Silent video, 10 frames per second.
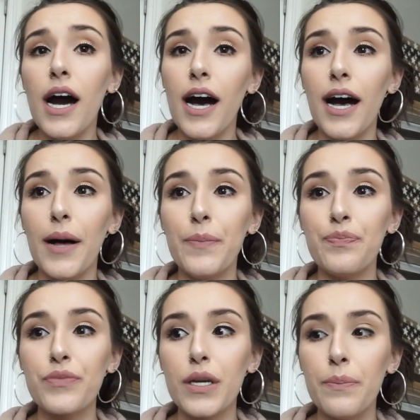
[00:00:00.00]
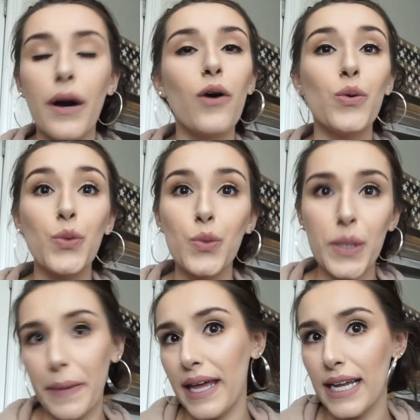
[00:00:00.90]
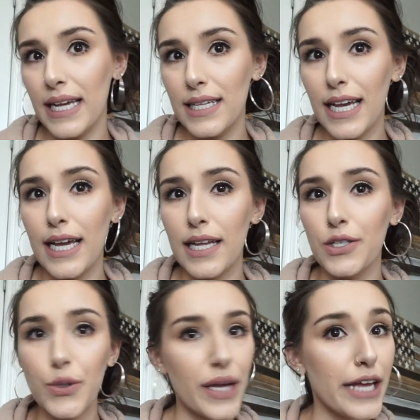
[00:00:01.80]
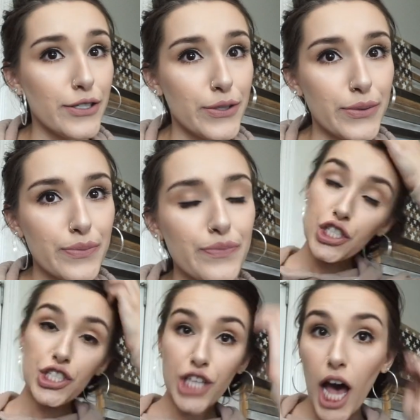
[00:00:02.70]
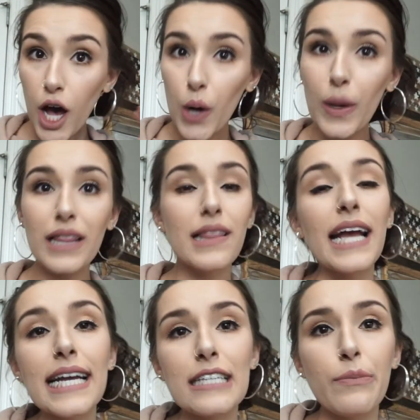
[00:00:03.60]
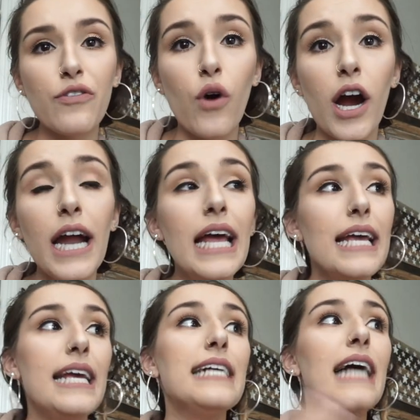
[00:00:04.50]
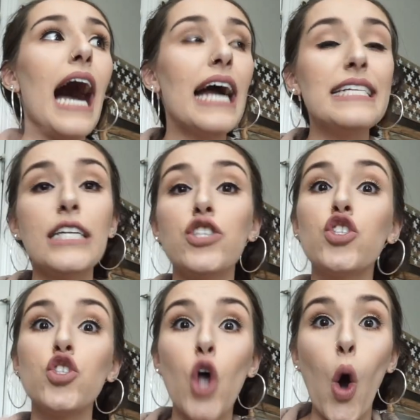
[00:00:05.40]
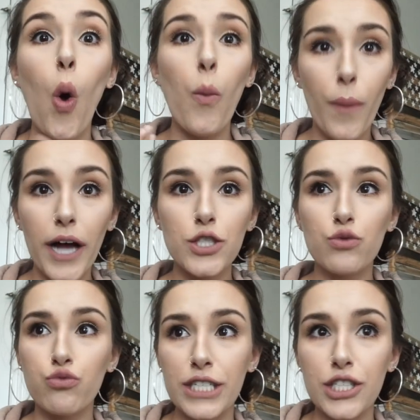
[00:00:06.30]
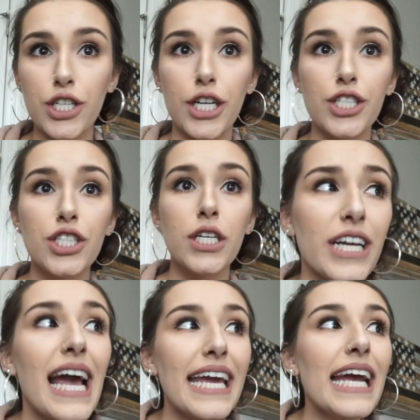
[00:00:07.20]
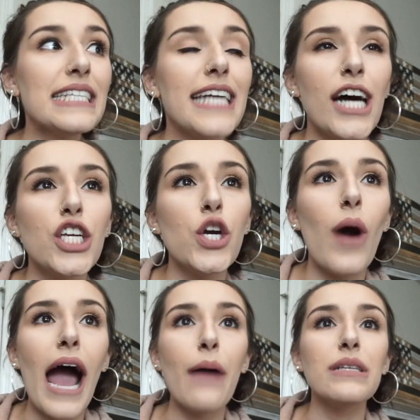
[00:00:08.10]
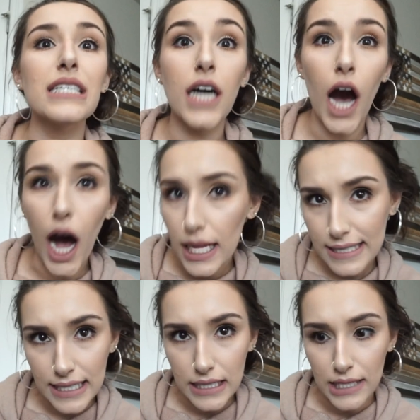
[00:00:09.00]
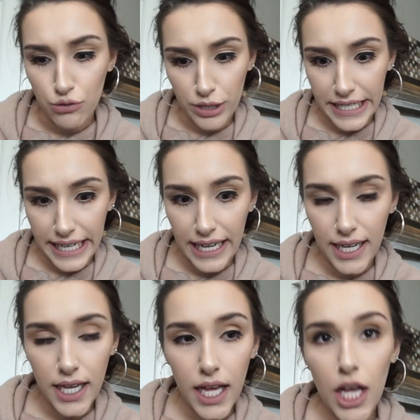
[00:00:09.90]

um, but we made it and you can too. So, like I said before, is I did so much research. I can't tell you, I was constantly reading